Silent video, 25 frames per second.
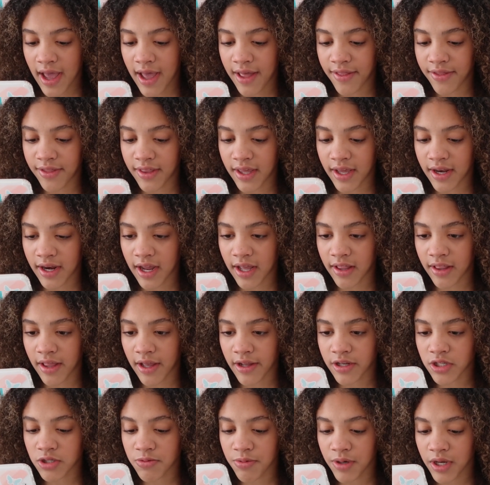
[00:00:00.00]
And then I
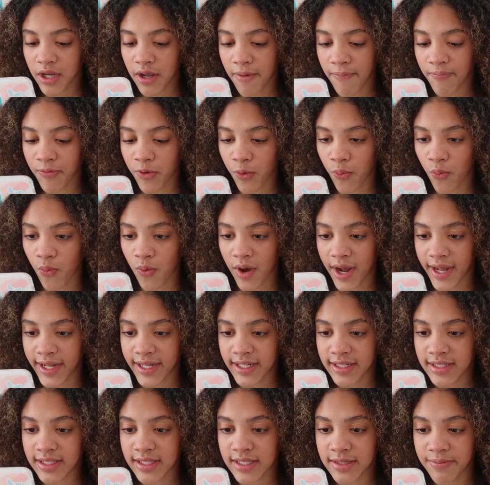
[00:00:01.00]
like to bring up the
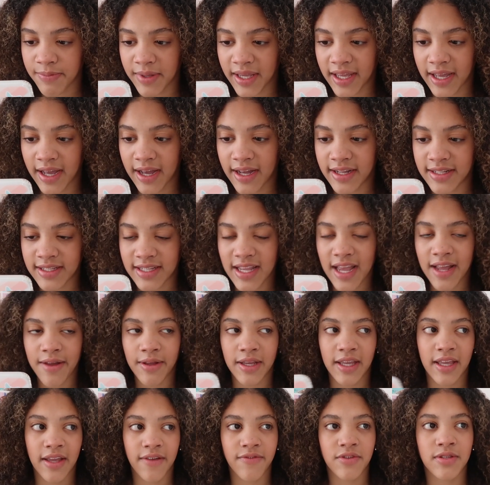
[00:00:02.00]
whites because
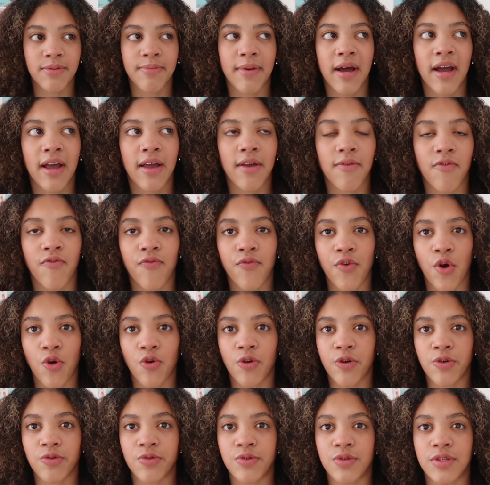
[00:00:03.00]
it gives my
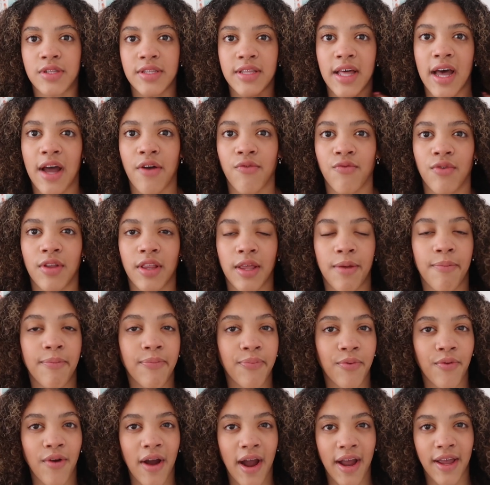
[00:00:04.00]
photos that really
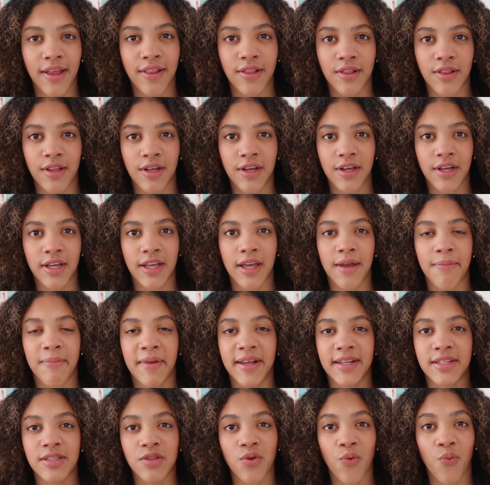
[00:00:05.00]
bright look. It
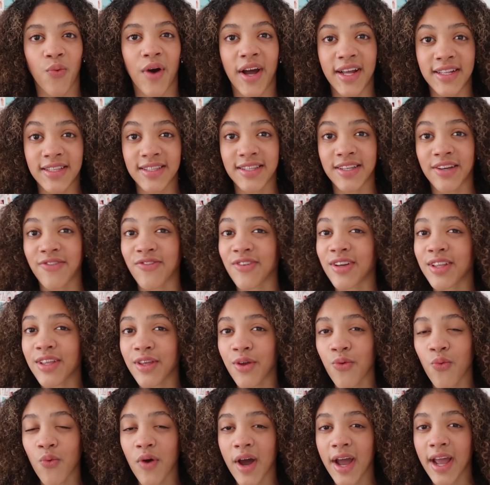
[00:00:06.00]
makes the whites look
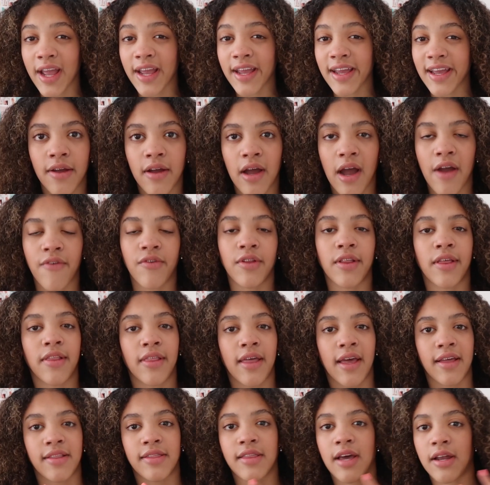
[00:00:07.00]
really white. I really
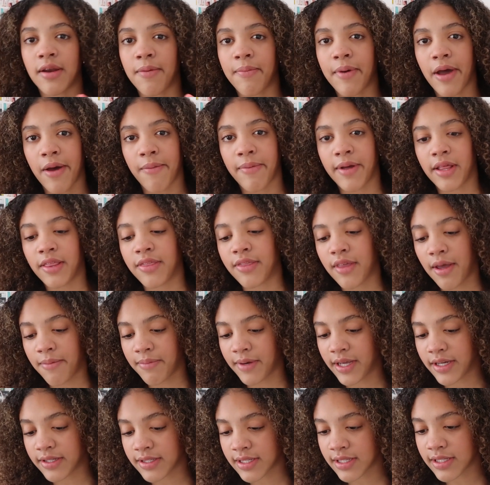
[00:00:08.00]
like that about my
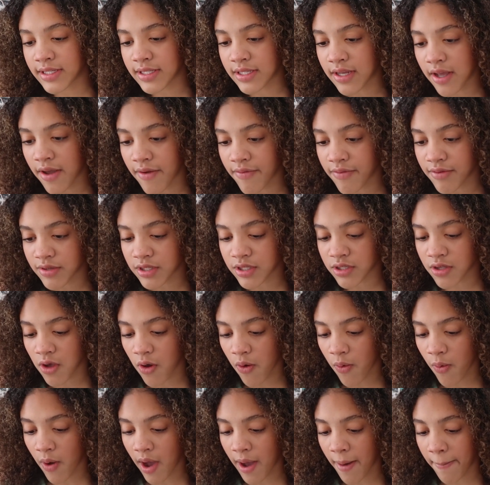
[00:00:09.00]
thumbnails and stuff.
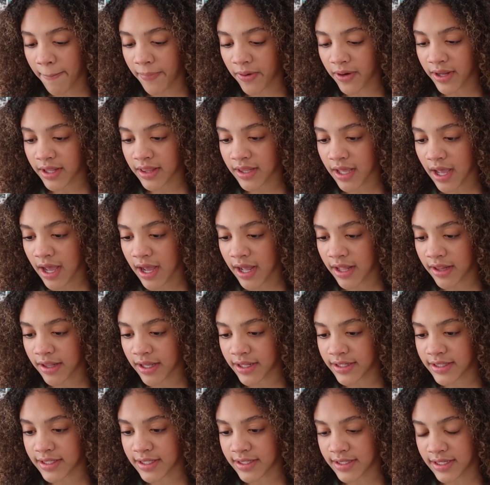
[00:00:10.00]
So I'll bring the
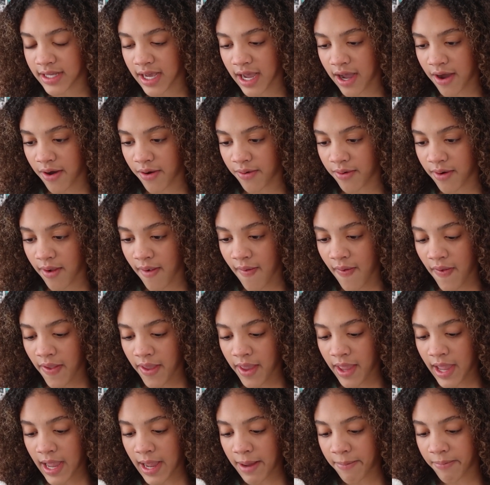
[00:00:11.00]
highlights down
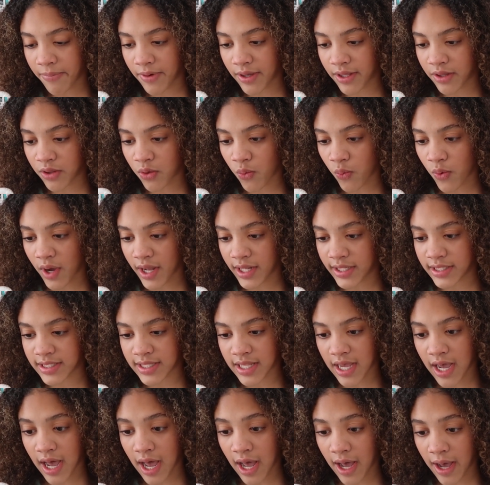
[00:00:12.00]
and bring the
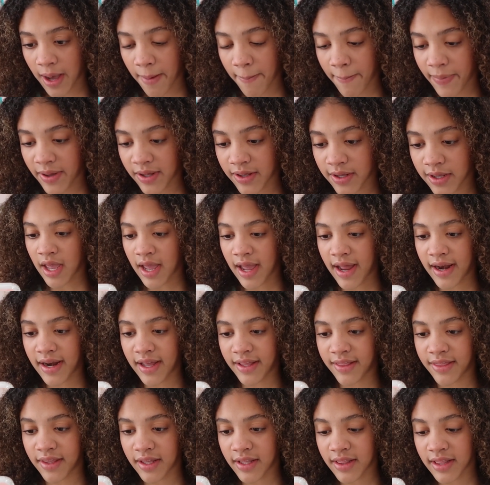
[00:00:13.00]
whites up, and
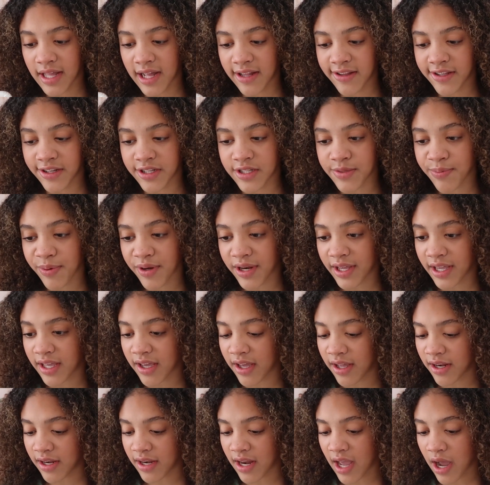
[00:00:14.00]
I think that looks pretty
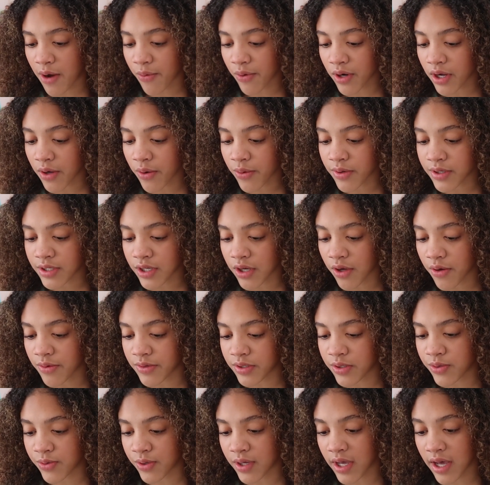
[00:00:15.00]
good. Now we're going to go
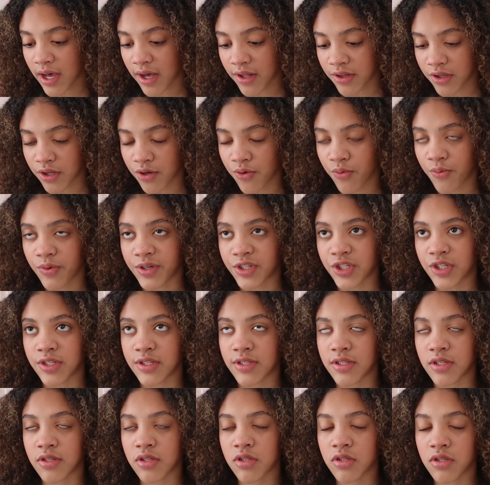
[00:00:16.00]
into color, which
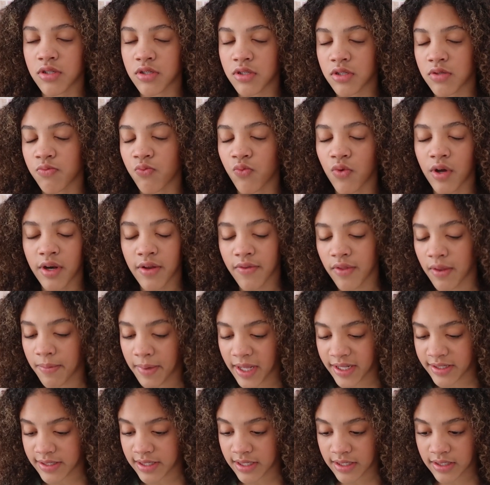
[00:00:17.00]
is one of the
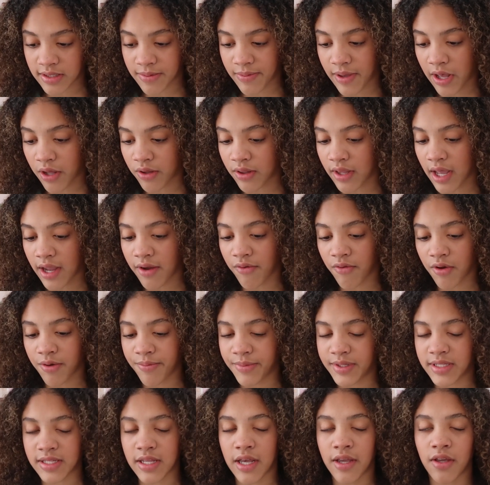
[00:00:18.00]
best things about
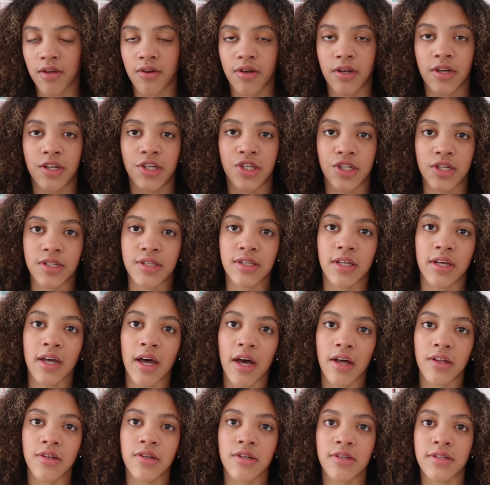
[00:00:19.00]
Lightroom is that you can adjust the
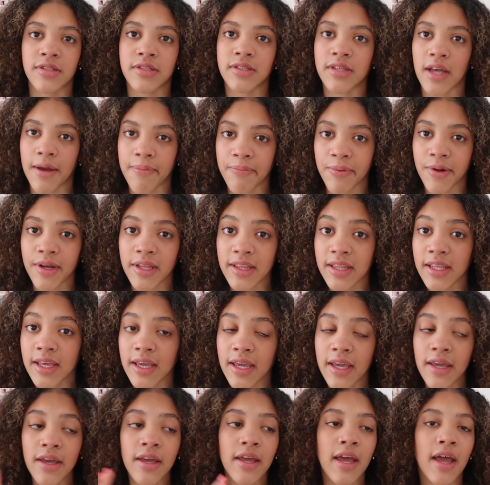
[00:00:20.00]
colors separately
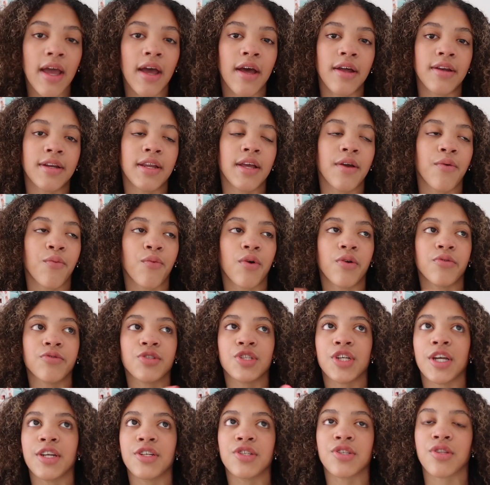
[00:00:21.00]
and it won't
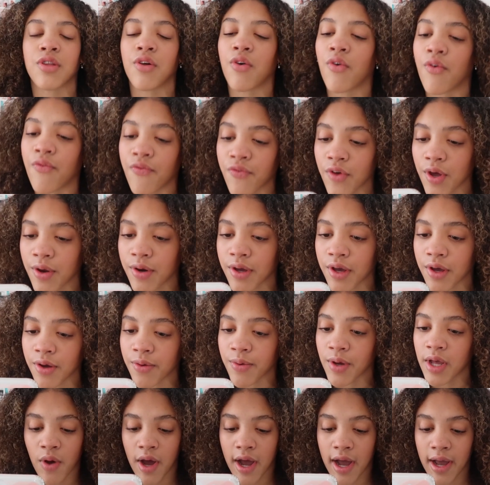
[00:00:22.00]
change the whole
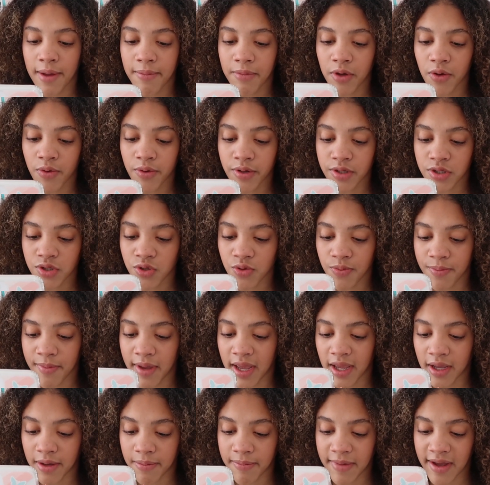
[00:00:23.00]
photo. So I'm going to
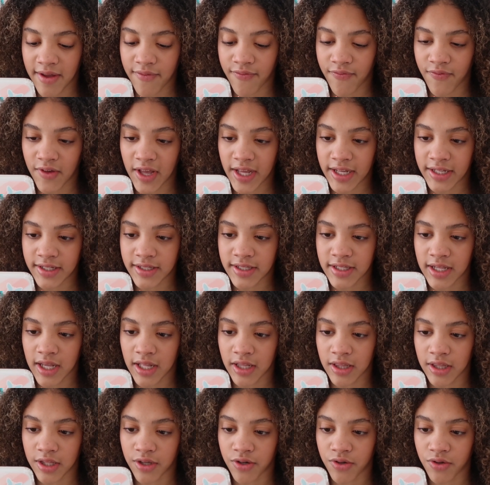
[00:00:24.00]
make my face
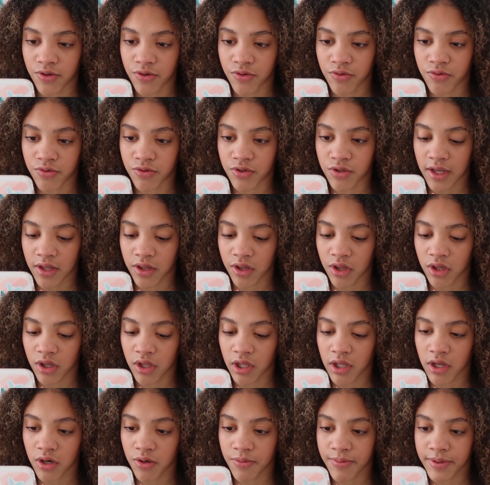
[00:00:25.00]
a little
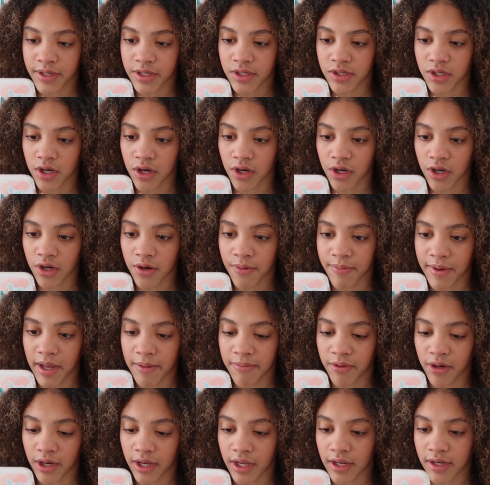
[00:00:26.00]
bit darker by
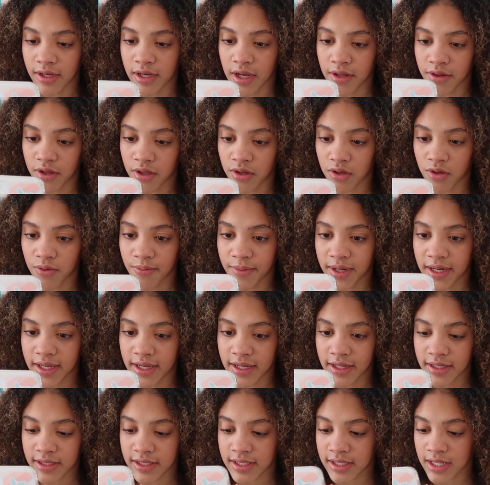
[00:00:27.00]
bringing down the
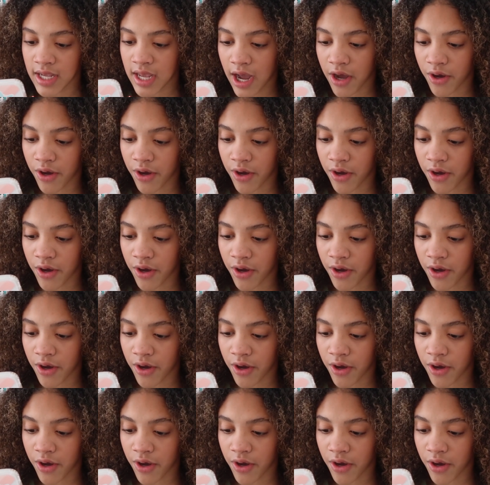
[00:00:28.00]
luminance.